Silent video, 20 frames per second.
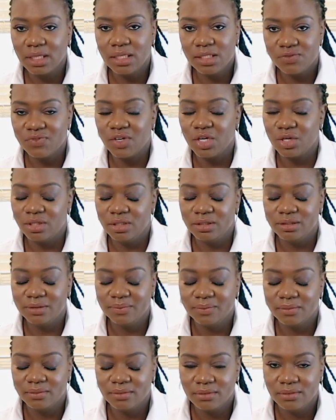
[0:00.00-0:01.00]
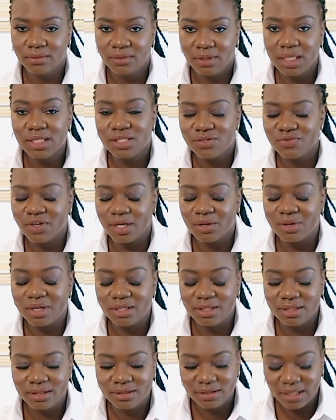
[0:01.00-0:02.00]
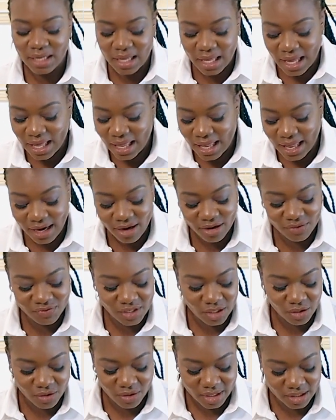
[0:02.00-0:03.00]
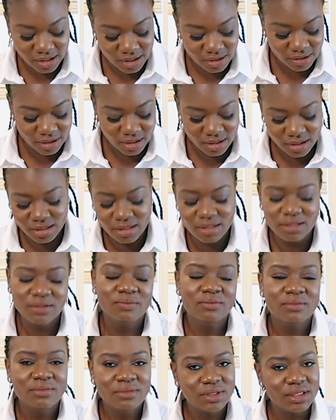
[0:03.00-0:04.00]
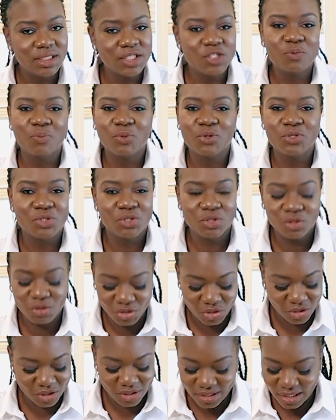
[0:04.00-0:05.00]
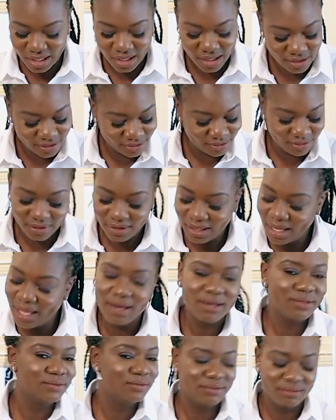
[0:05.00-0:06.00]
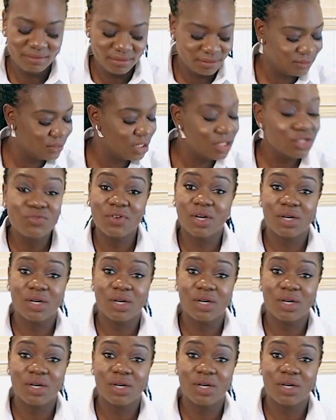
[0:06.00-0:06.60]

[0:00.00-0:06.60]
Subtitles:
It's very good. It's very good. I love the orange. It's just personal choice. It's